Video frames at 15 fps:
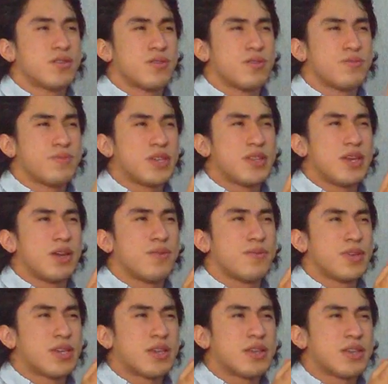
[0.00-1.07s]
could be that
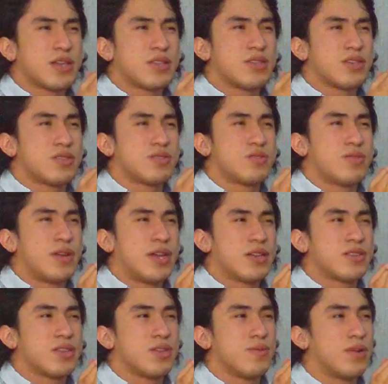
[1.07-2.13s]
we can get
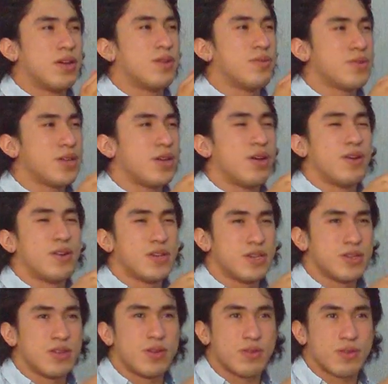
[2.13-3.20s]
distracted while we are
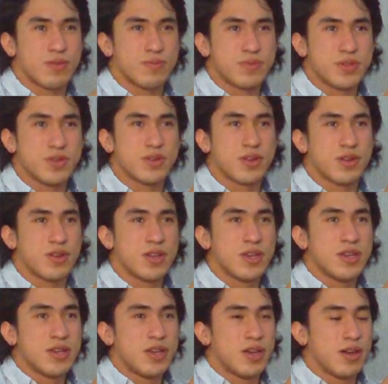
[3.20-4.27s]
in our computer.
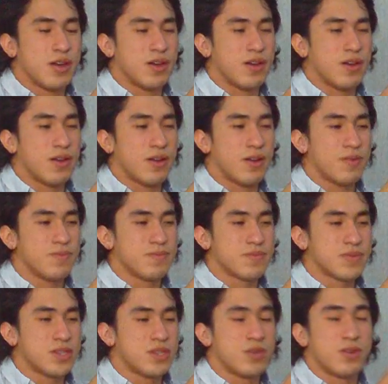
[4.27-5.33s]

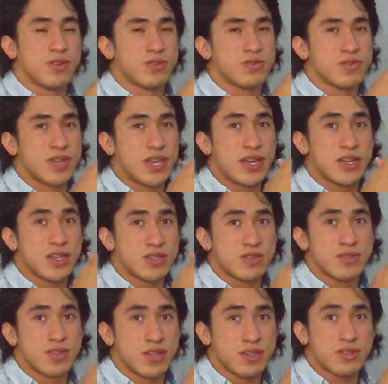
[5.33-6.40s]
In order to get
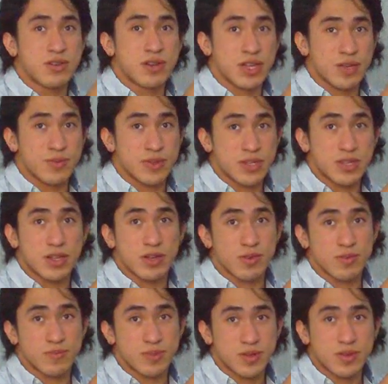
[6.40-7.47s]
into the internet, we need a
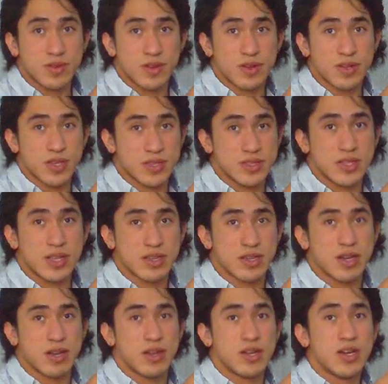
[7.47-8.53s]
computer. It's like
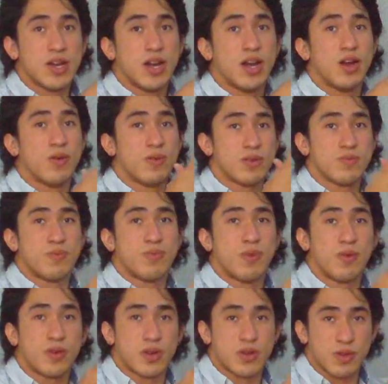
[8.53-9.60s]
our
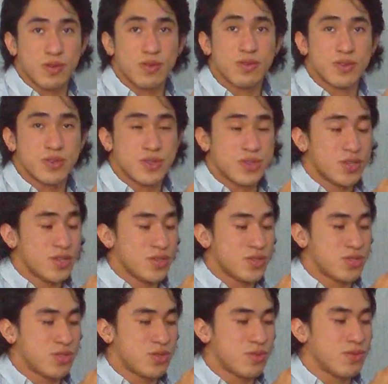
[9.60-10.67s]
portal
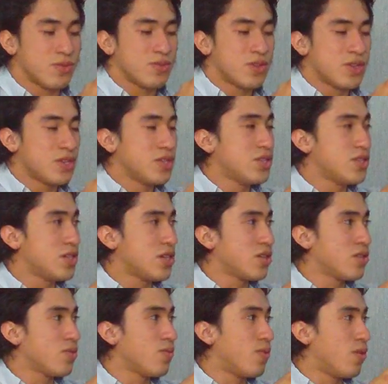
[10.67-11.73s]
to
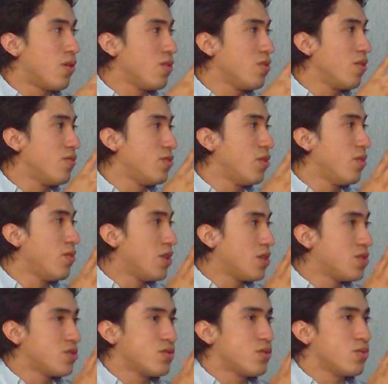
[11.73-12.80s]
the world of
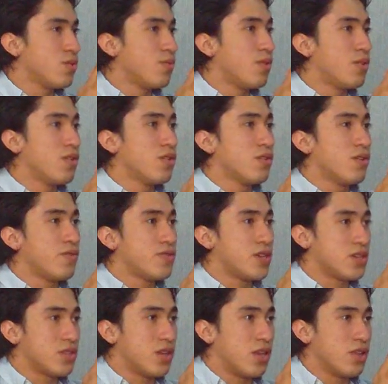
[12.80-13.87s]
knowledge, to the world of
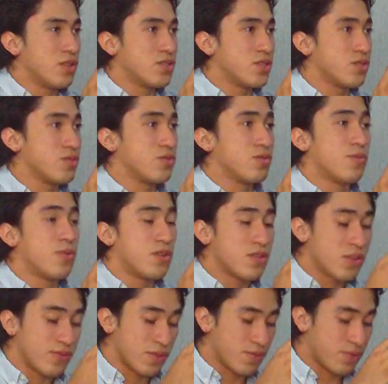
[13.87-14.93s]
technology, to the
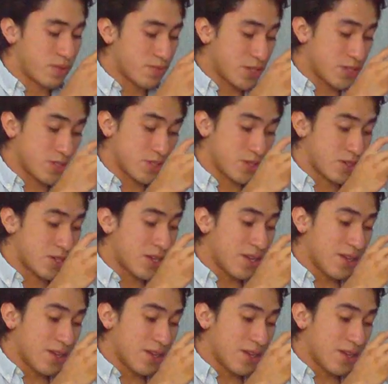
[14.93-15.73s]
world of information.